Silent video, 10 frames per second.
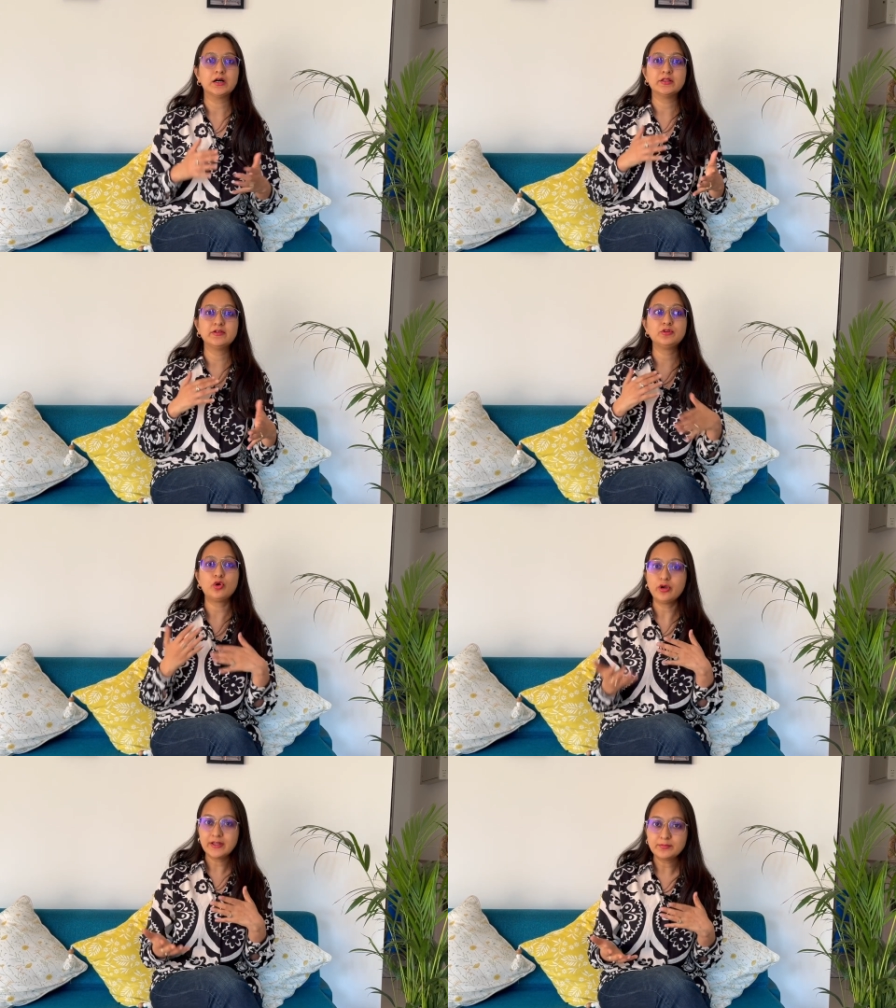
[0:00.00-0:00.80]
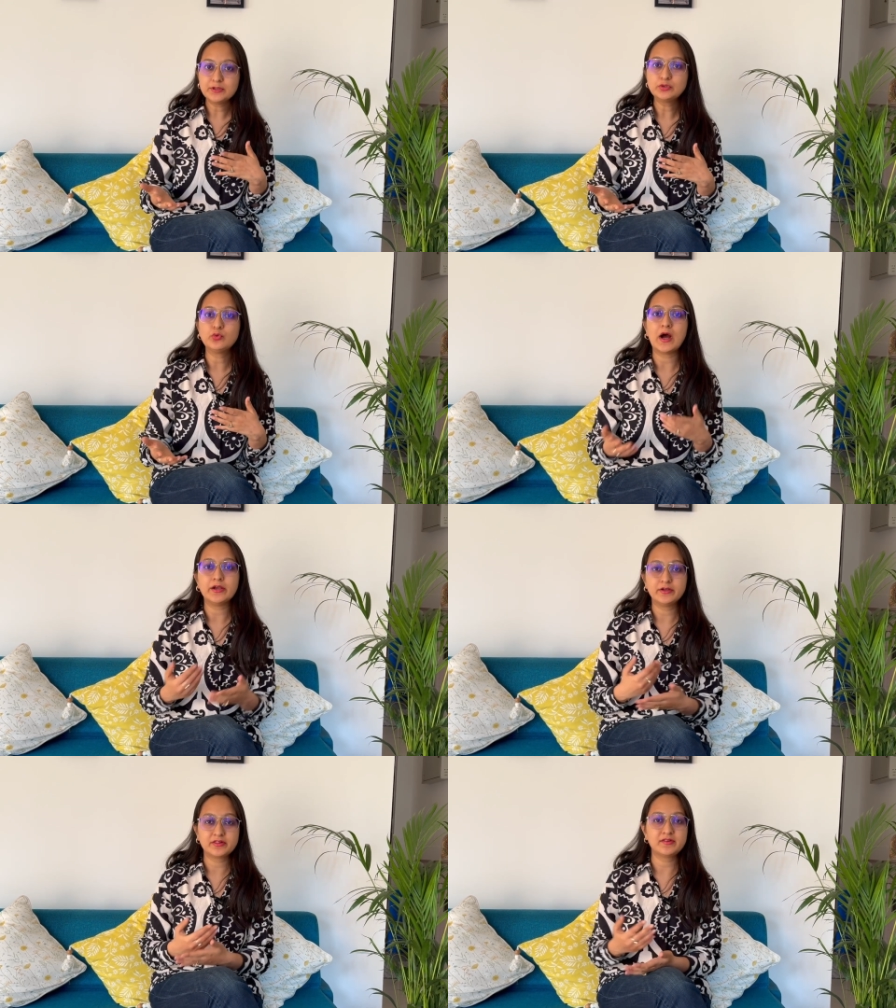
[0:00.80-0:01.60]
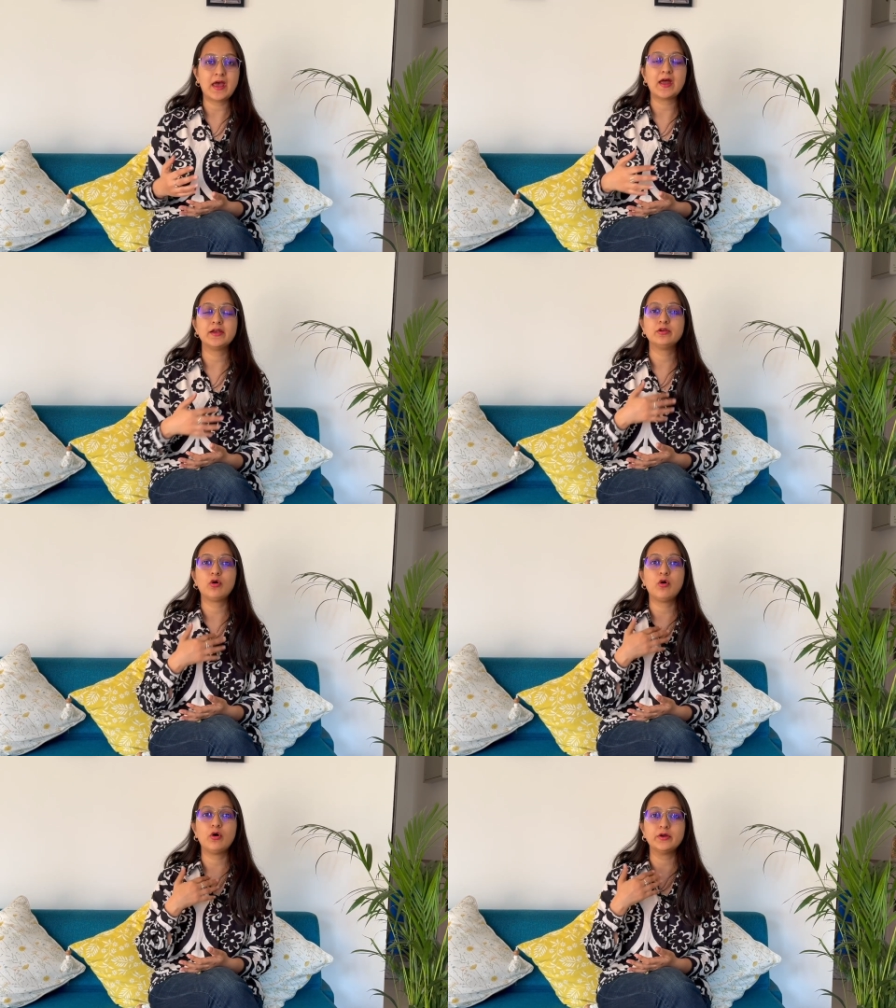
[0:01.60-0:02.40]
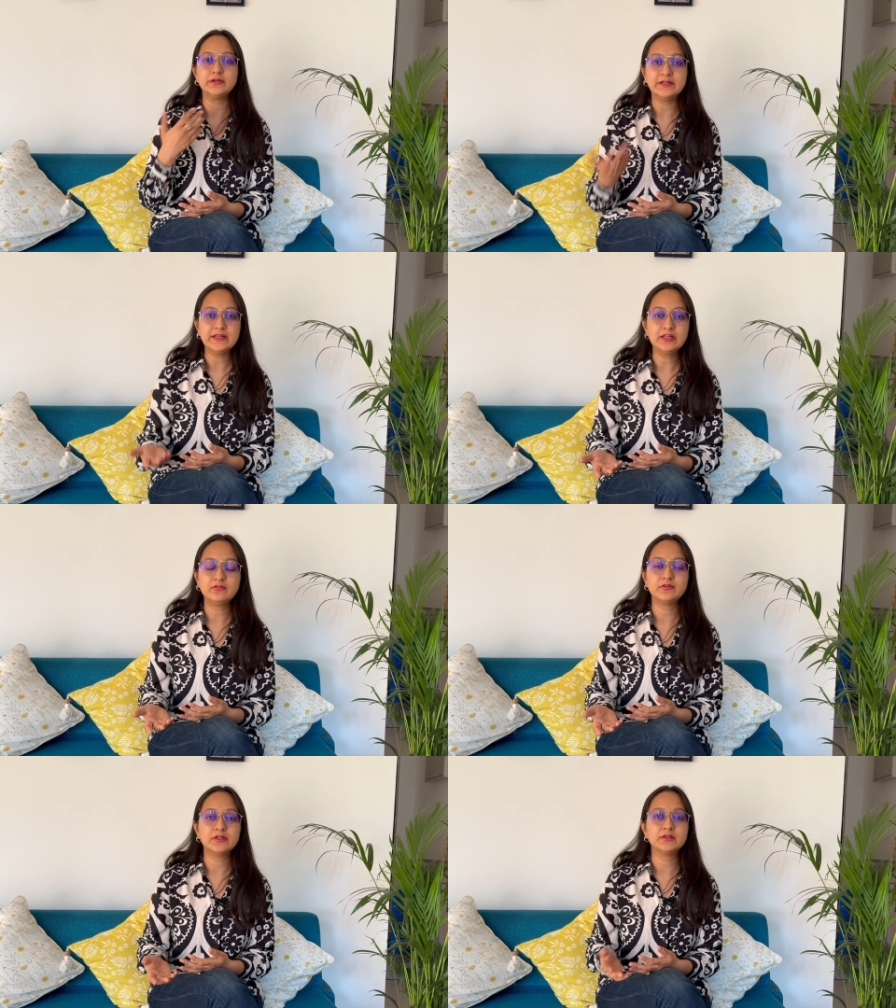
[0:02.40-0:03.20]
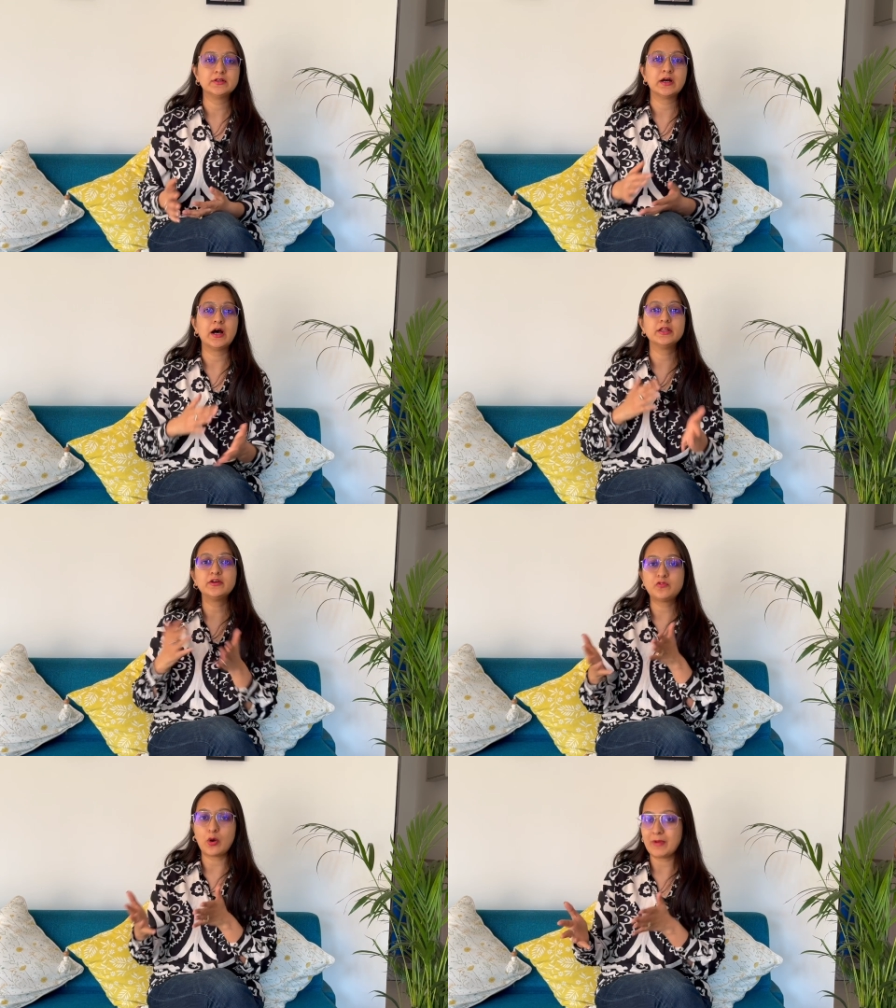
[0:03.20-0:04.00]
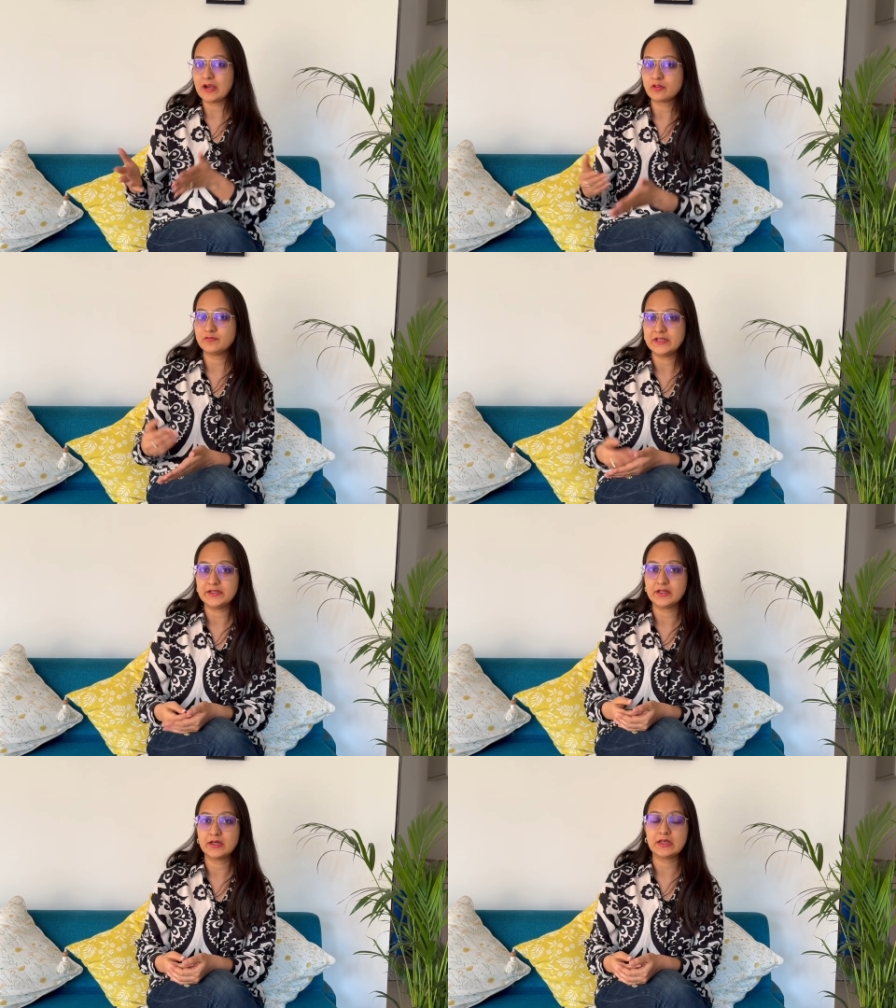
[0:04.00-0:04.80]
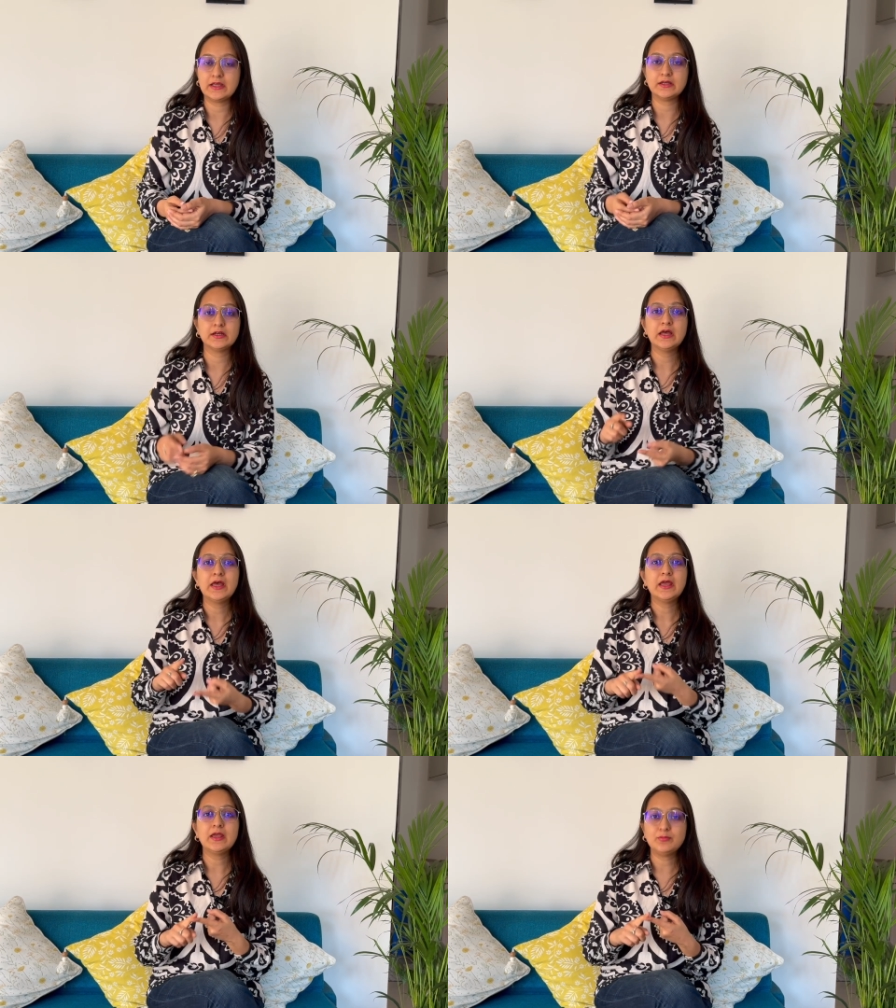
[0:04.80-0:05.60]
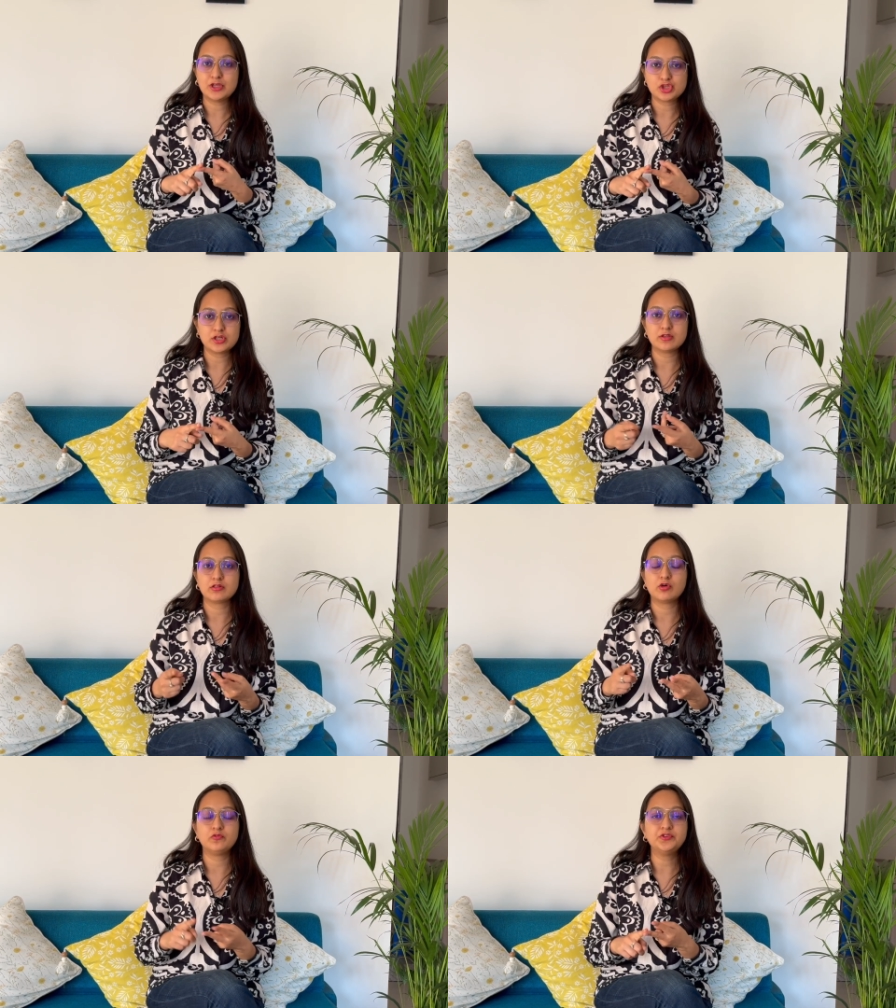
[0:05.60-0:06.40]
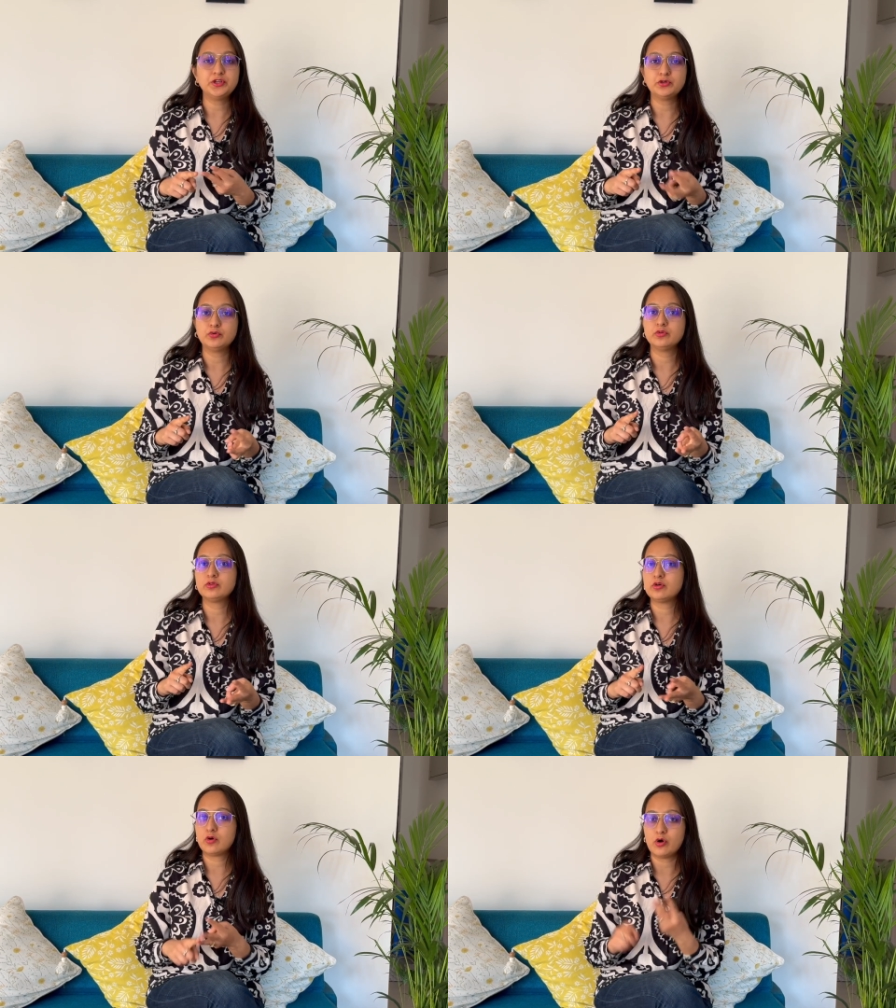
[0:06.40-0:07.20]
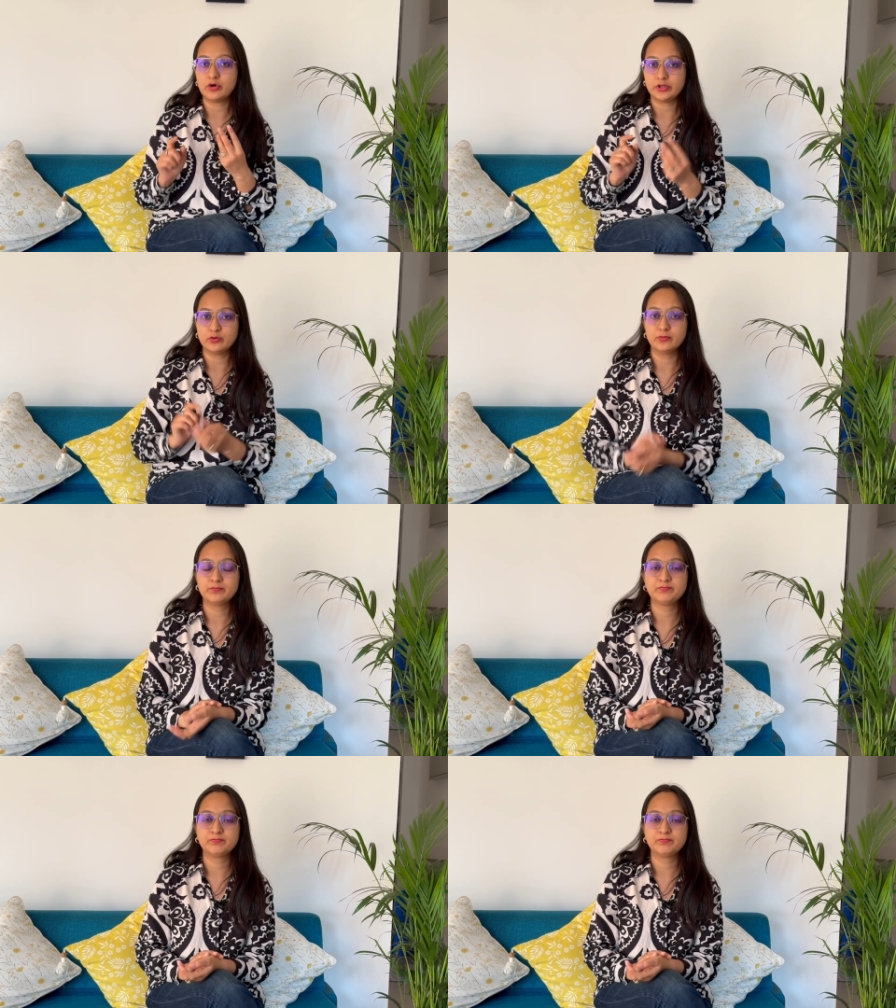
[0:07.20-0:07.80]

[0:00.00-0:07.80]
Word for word: they were not able to understand or deal with other formats of data like images or videos or audio.